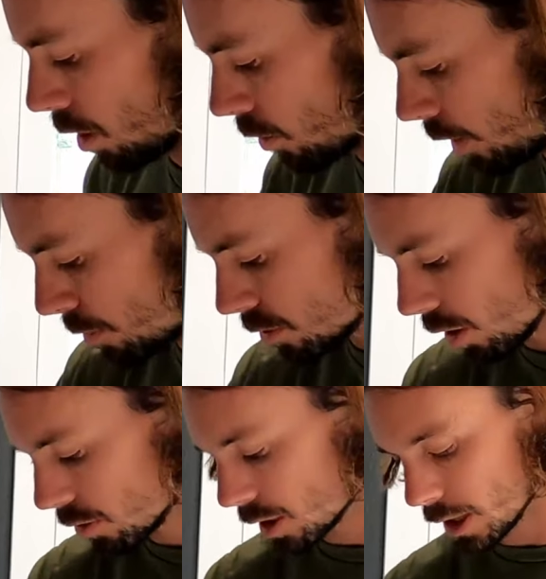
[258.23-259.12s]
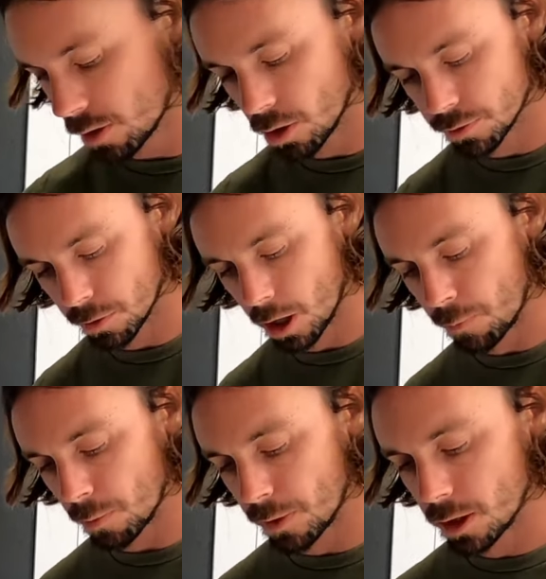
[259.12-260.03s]
All right, been sauteing those for a
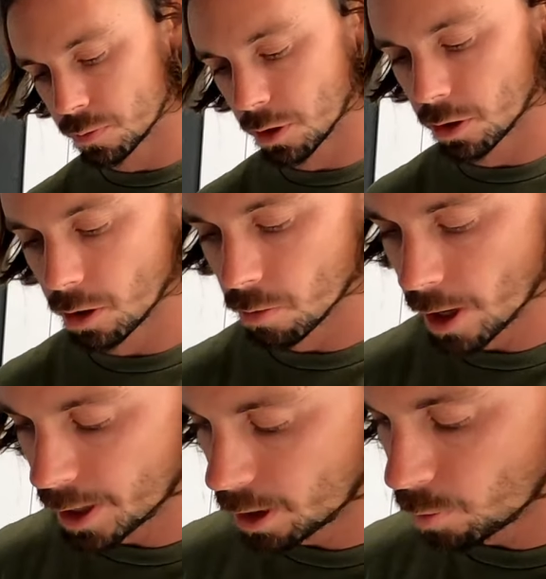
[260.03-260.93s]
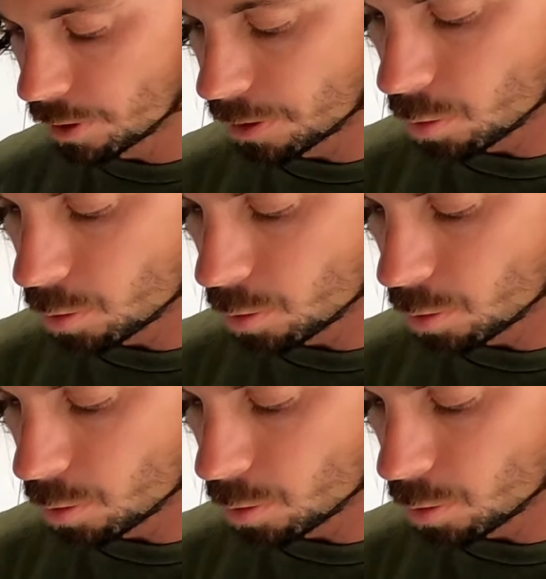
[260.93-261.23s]
couple minutes. We're gonna go right in with